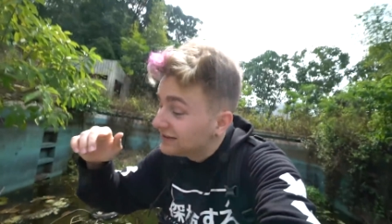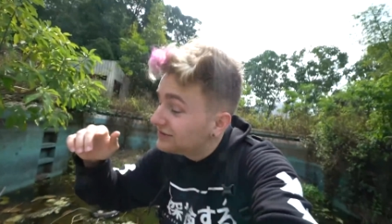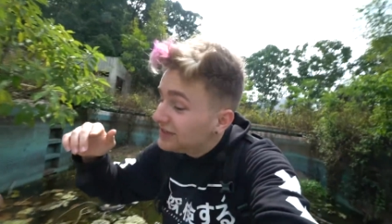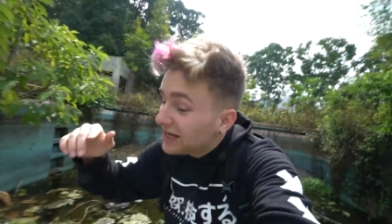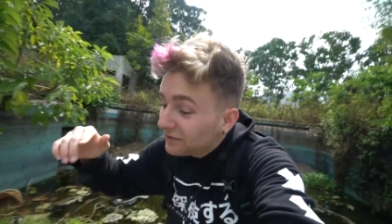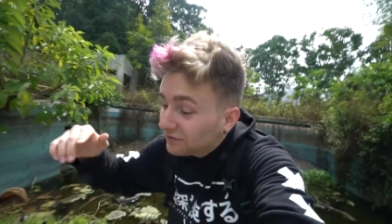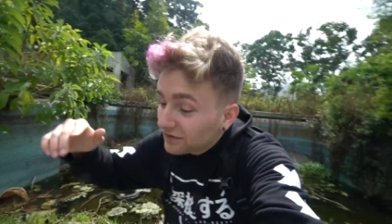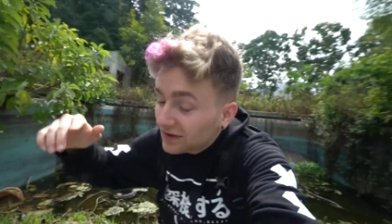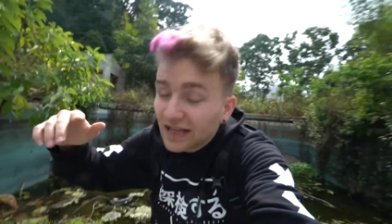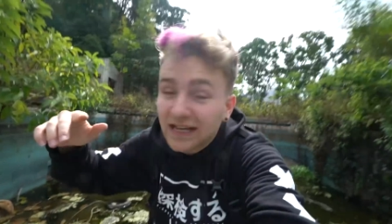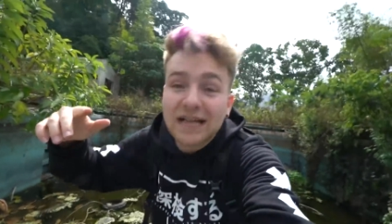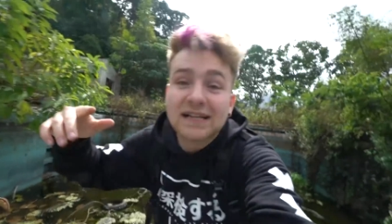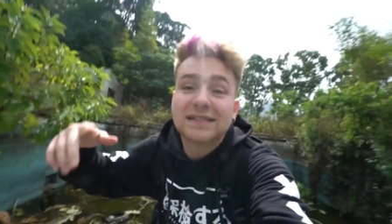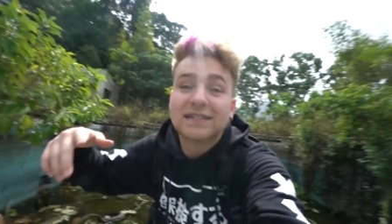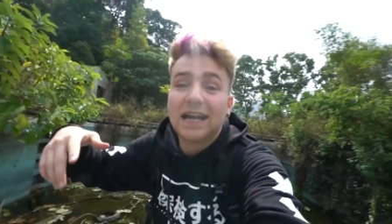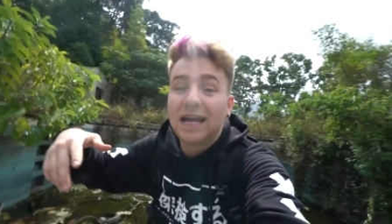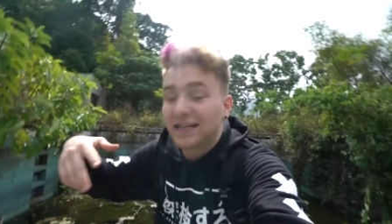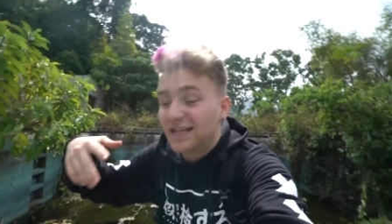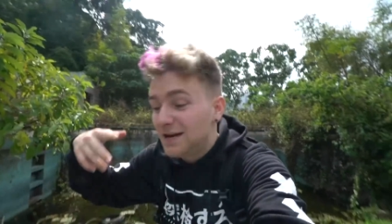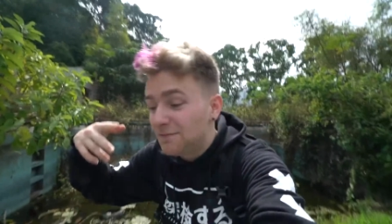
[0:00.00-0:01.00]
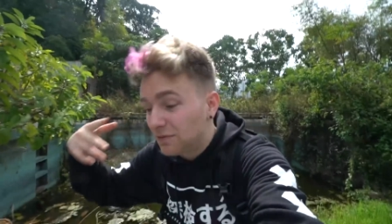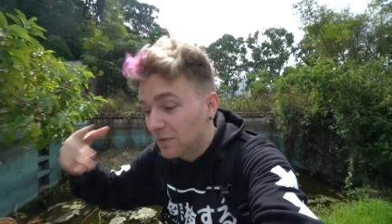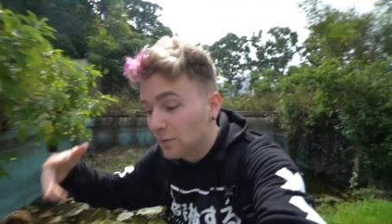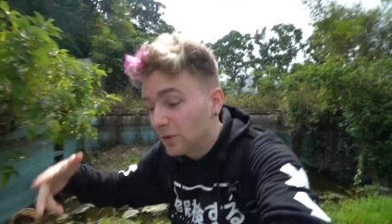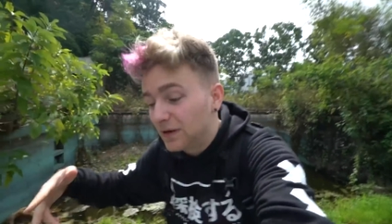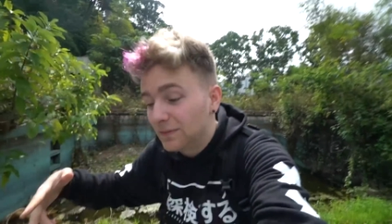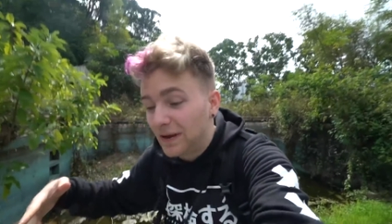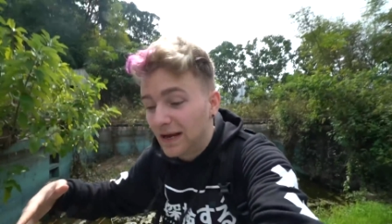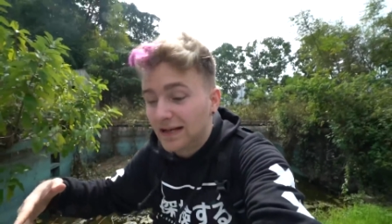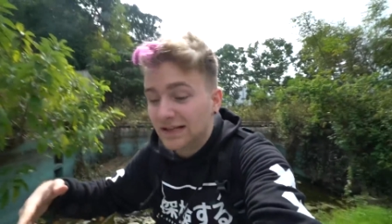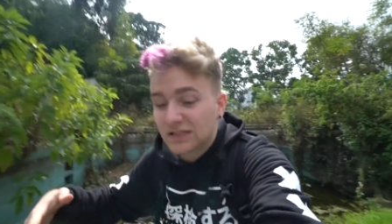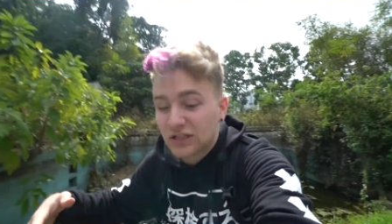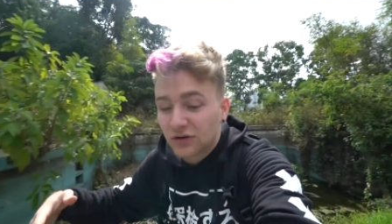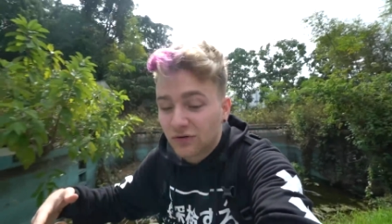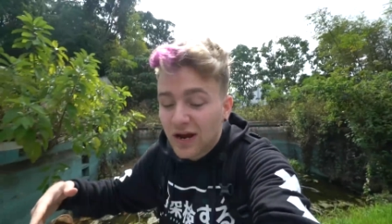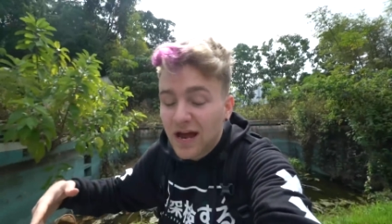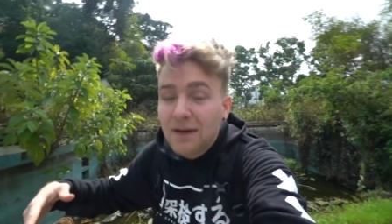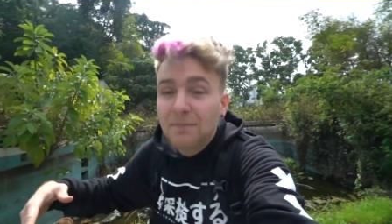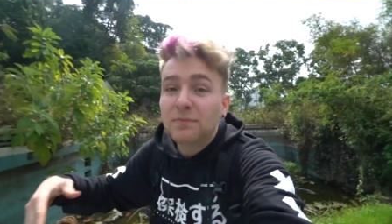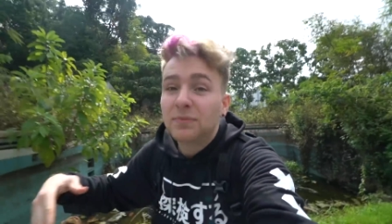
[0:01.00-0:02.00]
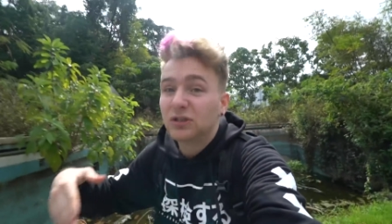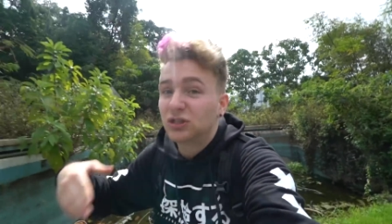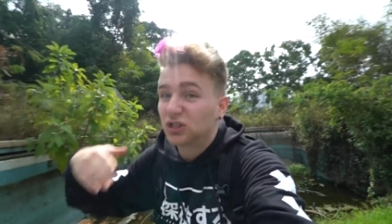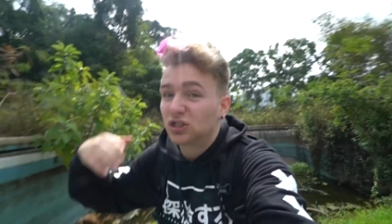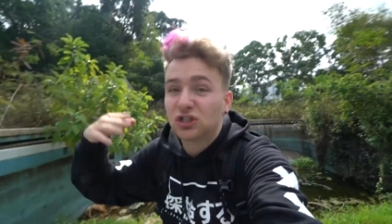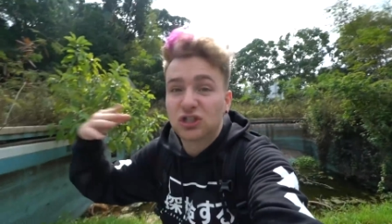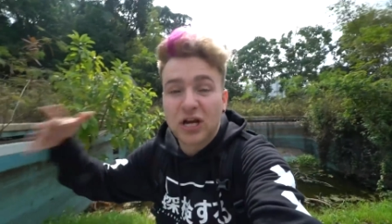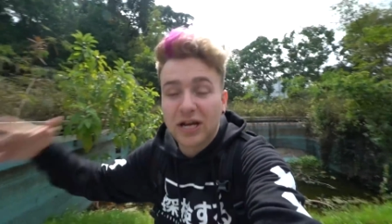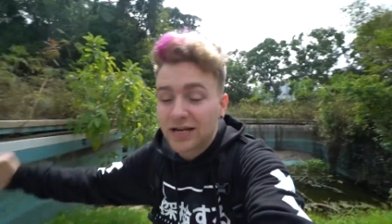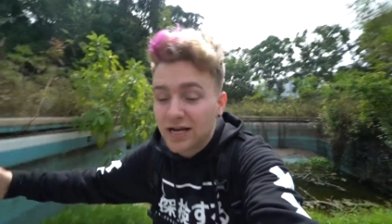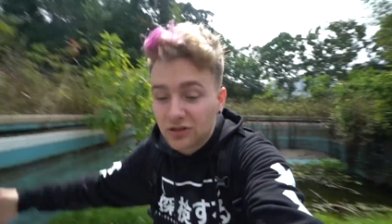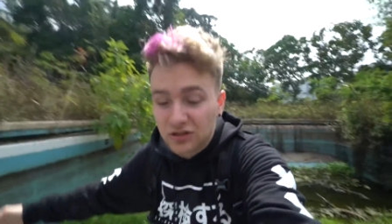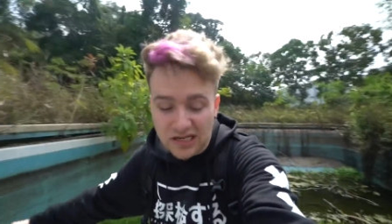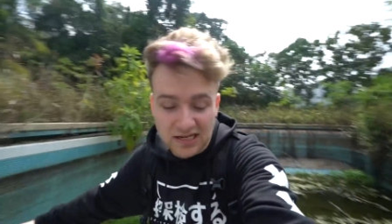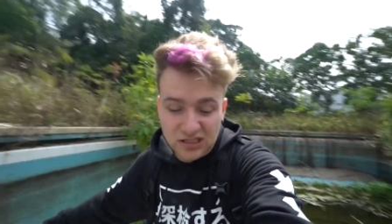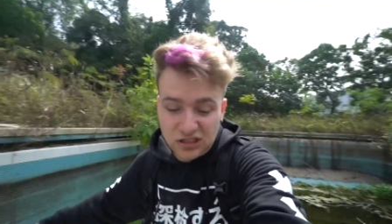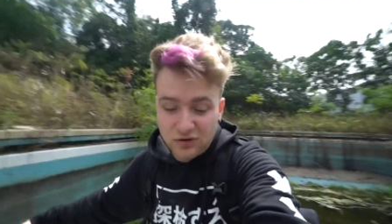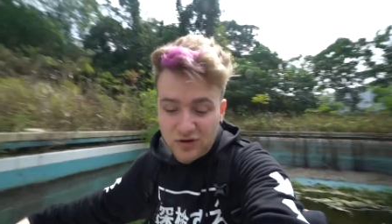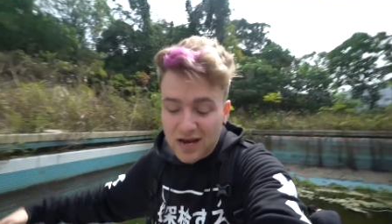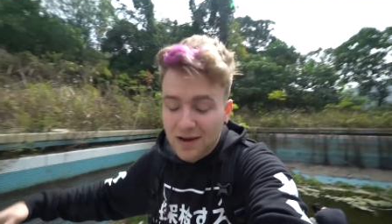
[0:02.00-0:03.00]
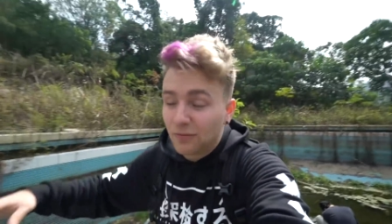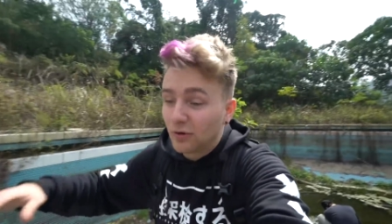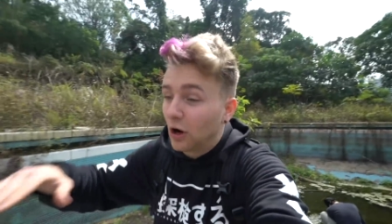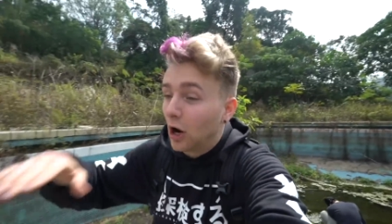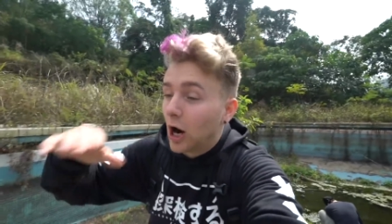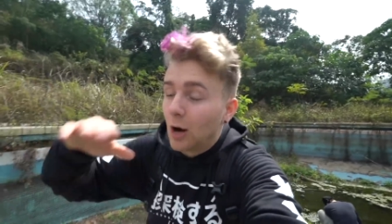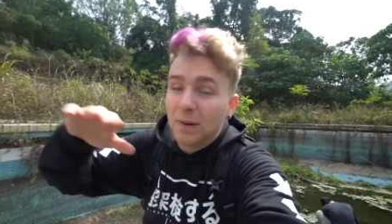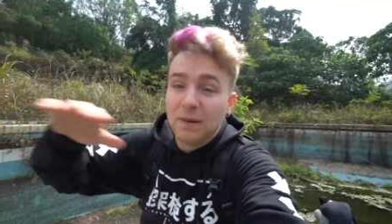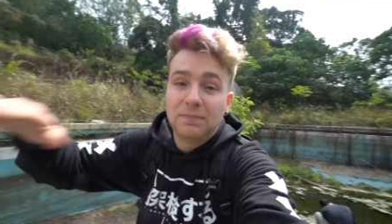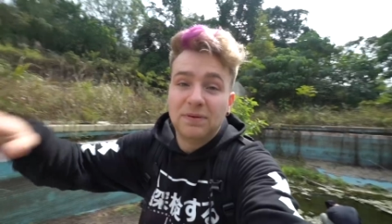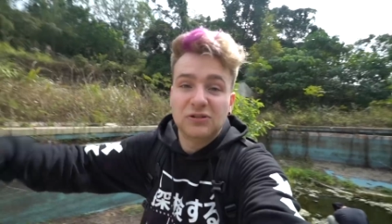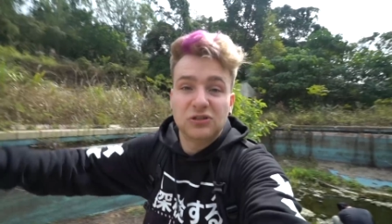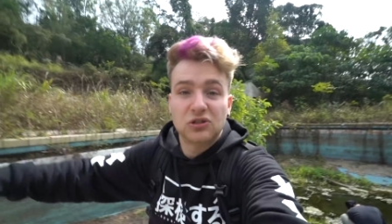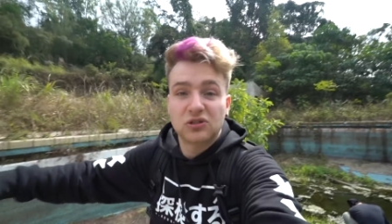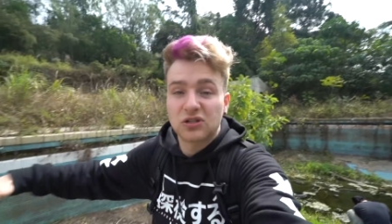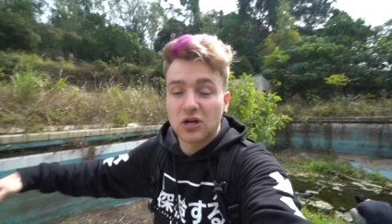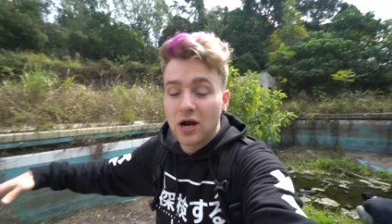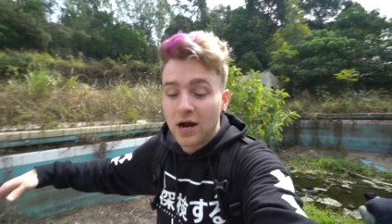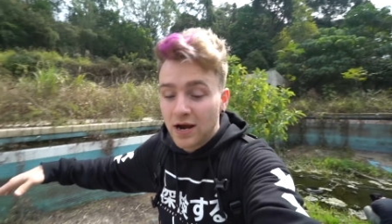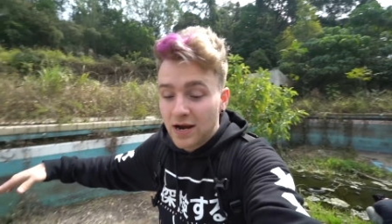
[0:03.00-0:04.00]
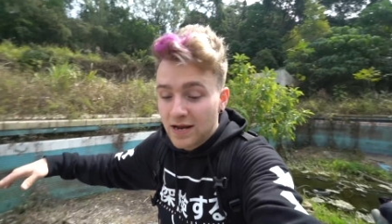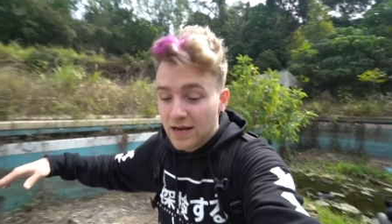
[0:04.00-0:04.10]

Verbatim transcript: Definitely, like I said, I keep promoting my Instagram, but just check out the Instagram where all my pictures are.